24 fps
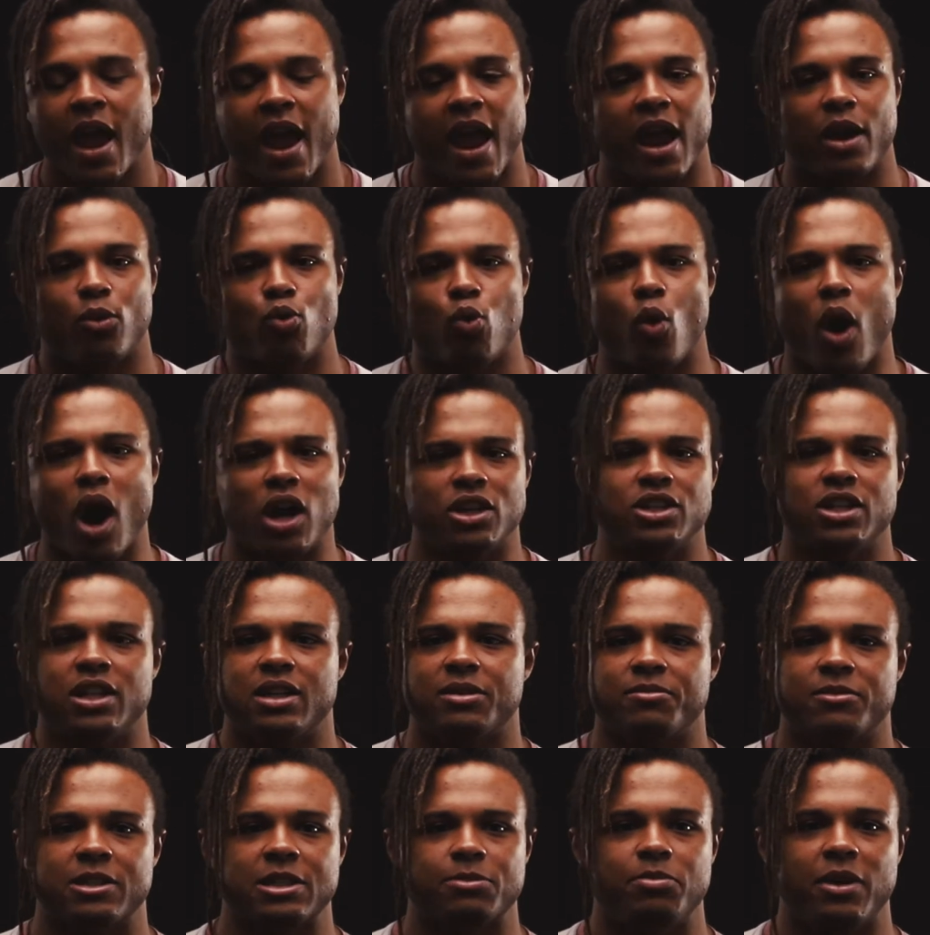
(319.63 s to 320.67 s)
And watching
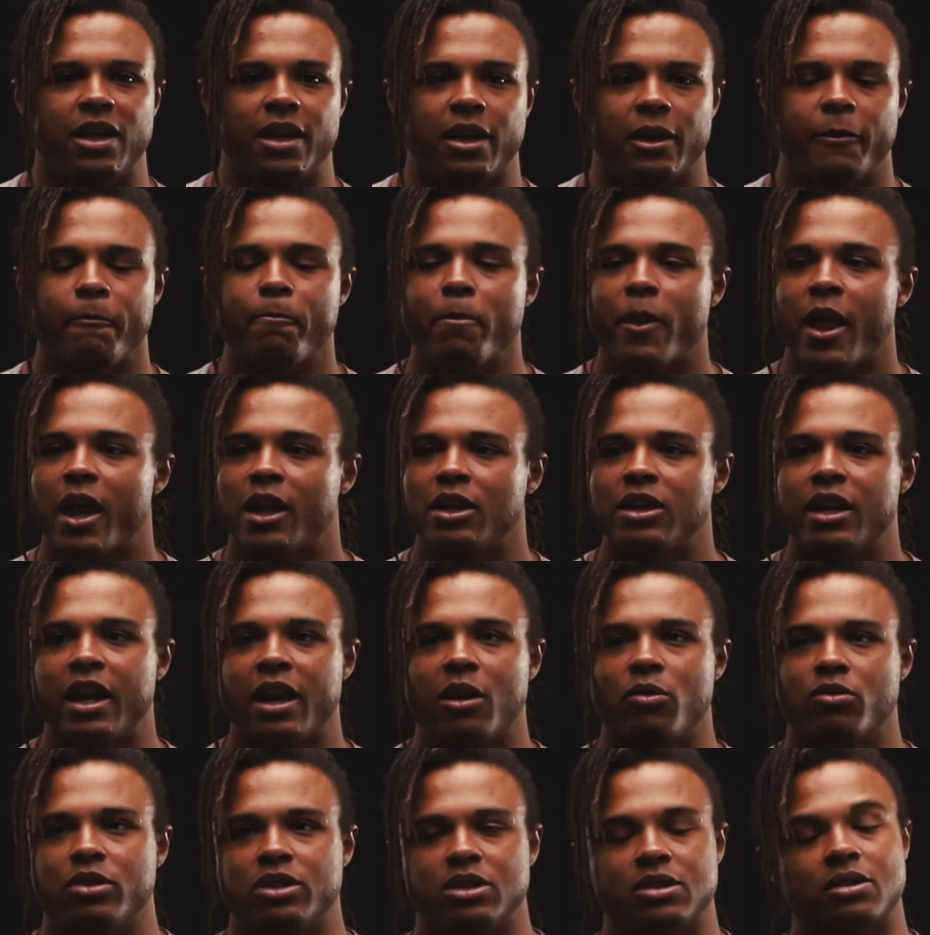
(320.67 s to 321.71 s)
him speak,
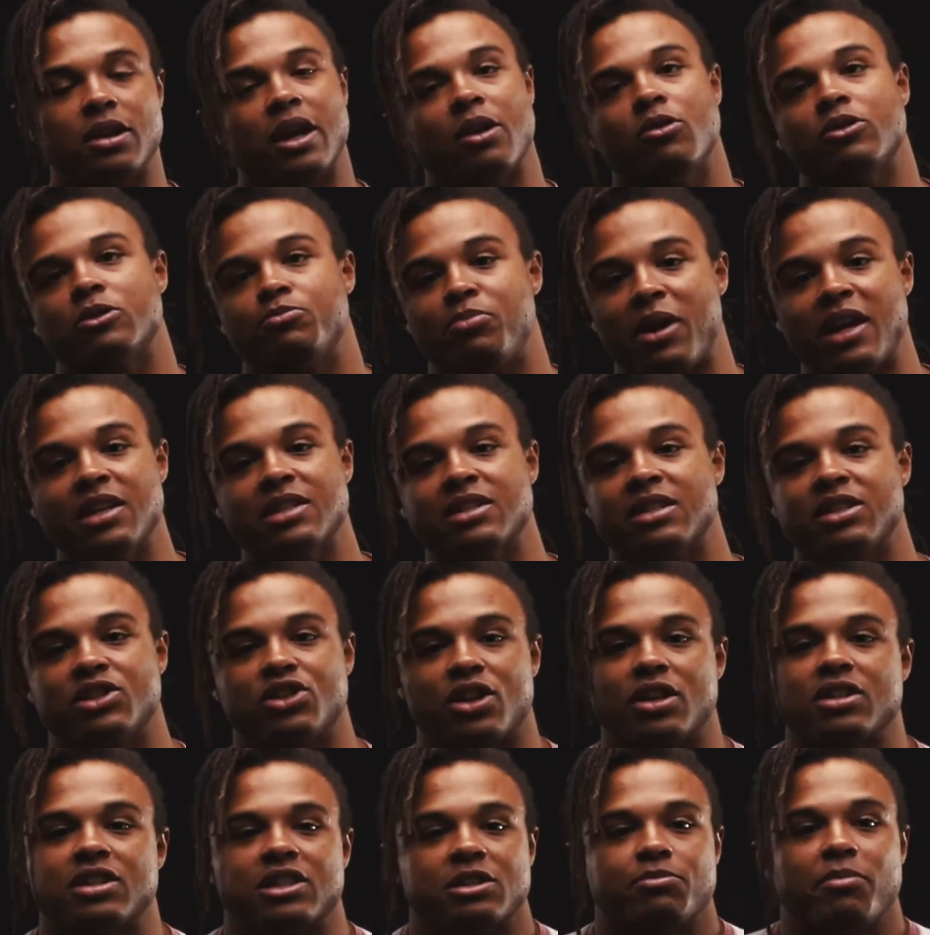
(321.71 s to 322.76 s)
It was, it was basically
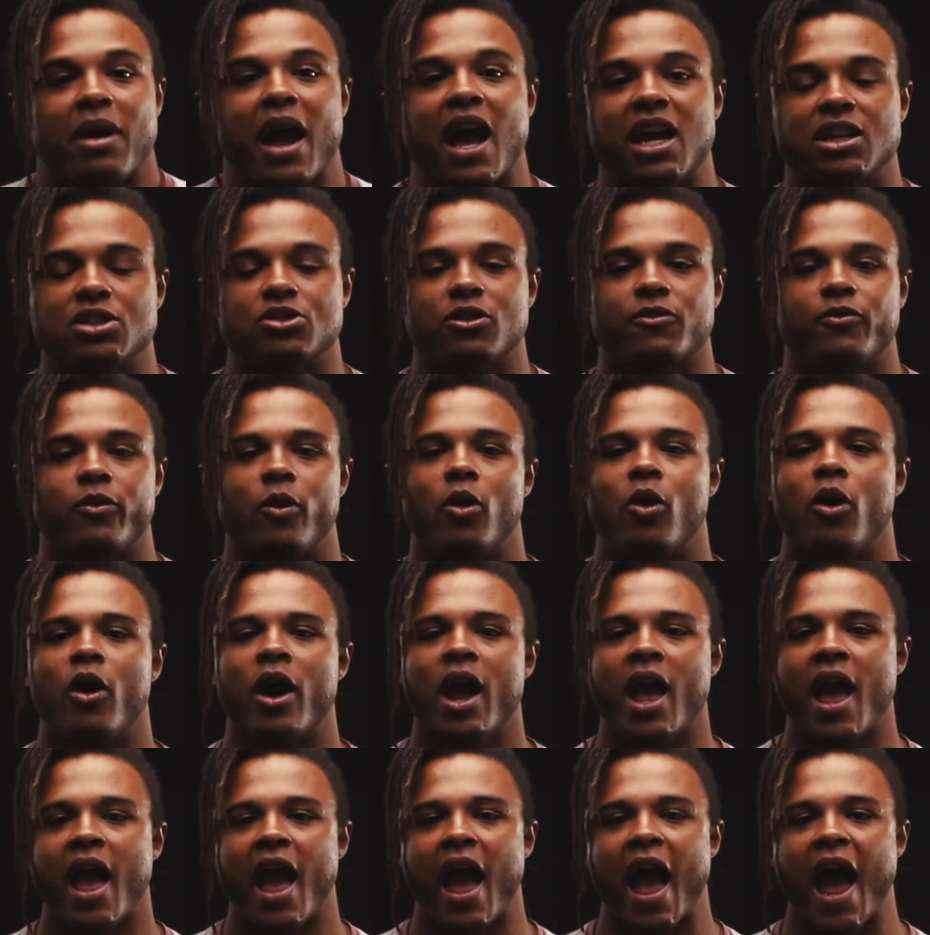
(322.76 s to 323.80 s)
just as
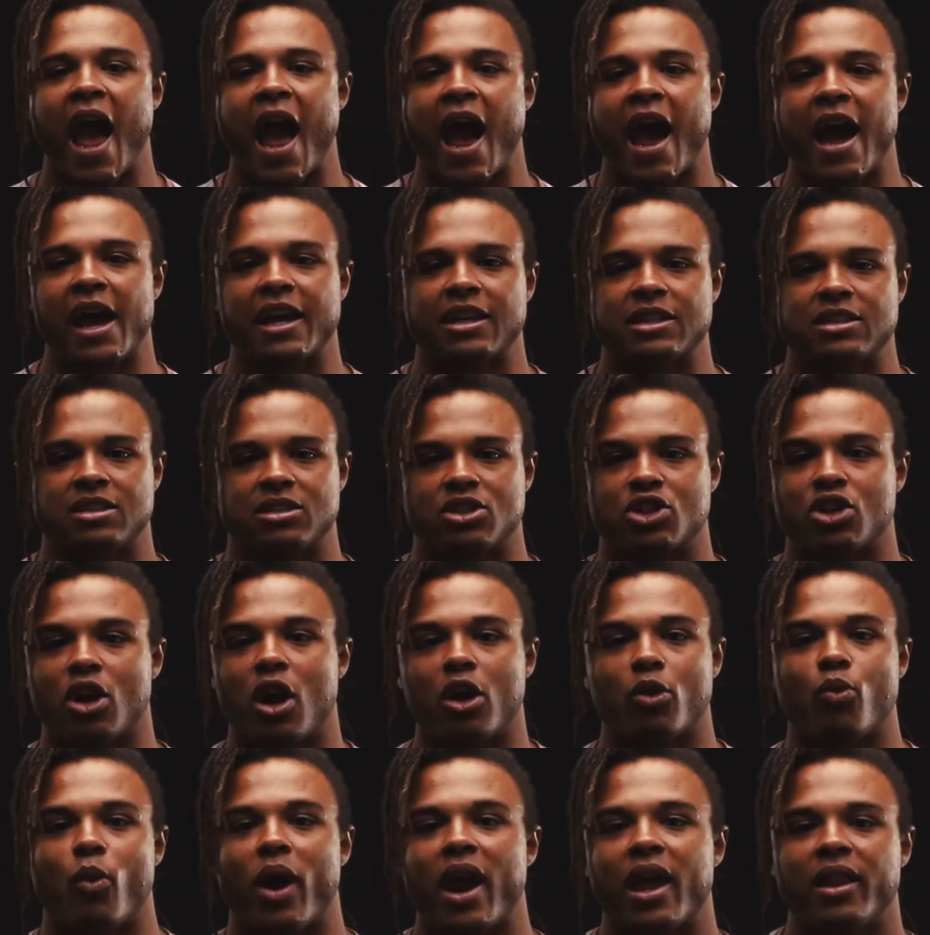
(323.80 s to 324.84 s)
masterful as
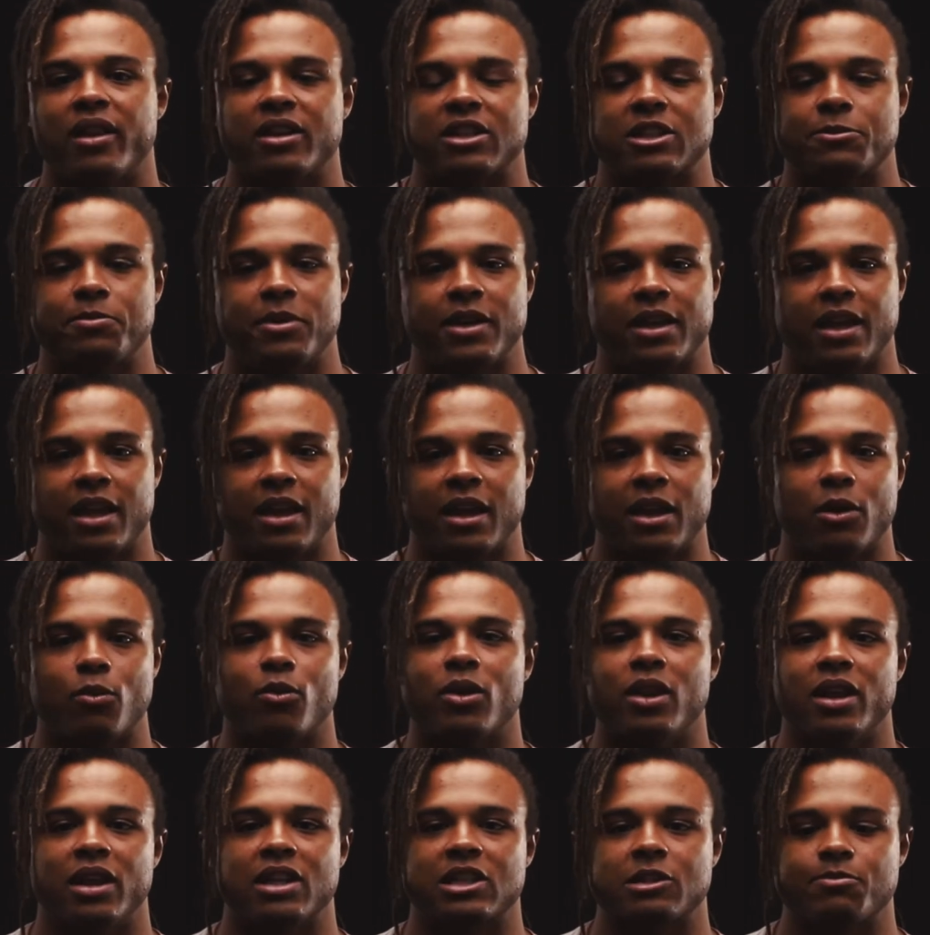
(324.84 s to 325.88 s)
Sean Whalen speaking, and it really